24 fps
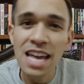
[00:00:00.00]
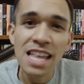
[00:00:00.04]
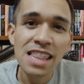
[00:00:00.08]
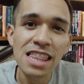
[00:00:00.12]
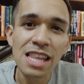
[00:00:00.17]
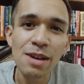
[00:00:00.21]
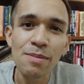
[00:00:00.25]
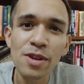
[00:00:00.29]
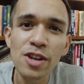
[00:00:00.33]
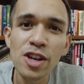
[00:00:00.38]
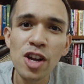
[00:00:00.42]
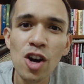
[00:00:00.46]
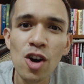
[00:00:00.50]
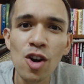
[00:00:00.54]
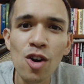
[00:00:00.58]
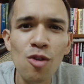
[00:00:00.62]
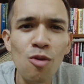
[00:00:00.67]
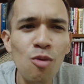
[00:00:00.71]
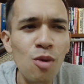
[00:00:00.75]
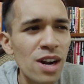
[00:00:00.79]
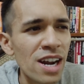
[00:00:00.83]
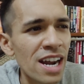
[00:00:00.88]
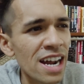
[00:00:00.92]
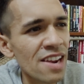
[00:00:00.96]
Let me know
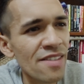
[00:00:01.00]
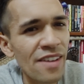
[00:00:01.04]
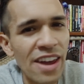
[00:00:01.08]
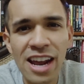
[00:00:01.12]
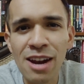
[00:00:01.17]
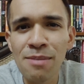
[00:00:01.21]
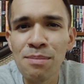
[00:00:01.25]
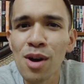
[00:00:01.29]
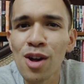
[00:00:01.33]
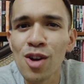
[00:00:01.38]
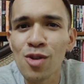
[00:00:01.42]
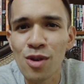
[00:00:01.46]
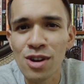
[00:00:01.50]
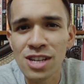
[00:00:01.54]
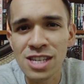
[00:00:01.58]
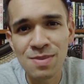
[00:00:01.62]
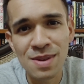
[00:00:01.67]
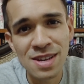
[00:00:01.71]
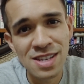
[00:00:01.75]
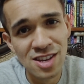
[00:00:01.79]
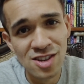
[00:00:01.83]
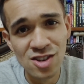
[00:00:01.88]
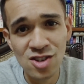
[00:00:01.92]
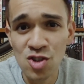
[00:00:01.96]
what kind of anabolic
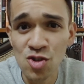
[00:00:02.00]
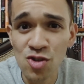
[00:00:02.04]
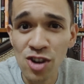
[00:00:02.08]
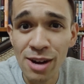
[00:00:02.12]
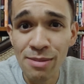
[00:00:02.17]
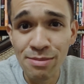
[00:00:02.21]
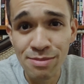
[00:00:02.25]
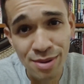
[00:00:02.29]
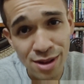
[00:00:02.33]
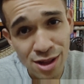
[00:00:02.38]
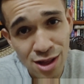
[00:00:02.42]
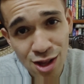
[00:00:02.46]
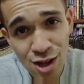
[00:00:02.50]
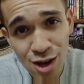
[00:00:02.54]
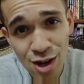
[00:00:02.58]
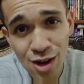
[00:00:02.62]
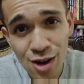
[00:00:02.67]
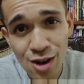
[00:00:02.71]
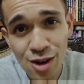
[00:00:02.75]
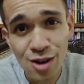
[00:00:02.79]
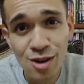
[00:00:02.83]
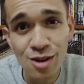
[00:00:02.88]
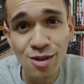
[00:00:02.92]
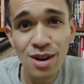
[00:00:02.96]
recipes I should try
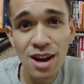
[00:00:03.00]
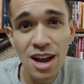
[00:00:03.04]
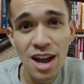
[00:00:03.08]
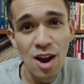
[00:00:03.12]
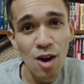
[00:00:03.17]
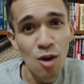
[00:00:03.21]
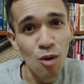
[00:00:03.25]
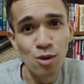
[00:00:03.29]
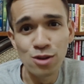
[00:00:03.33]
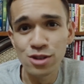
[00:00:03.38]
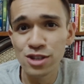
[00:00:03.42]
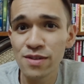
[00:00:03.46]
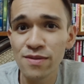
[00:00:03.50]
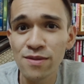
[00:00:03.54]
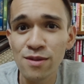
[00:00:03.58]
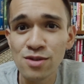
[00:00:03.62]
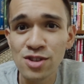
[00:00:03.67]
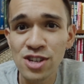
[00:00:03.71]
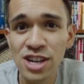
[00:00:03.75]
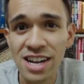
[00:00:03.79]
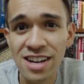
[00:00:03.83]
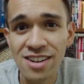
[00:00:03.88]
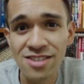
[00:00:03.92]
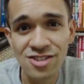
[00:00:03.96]
below, or just food
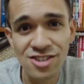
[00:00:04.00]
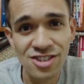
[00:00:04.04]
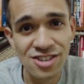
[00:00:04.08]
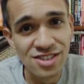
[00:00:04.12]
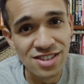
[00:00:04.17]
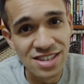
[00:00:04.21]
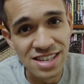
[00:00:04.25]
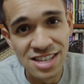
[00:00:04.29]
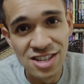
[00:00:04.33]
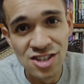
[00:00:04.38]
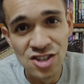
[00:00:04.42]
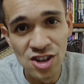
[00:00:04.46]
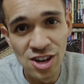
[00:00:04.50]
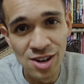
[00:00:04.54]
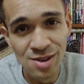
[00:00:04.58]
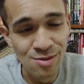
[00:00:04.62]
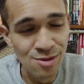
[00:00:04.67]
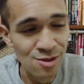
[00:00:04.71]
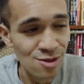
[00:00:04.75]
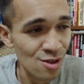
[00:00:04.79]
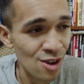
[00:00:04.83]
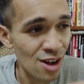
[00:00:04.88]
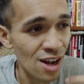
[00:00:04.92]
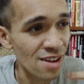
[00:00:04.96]
challenges in general.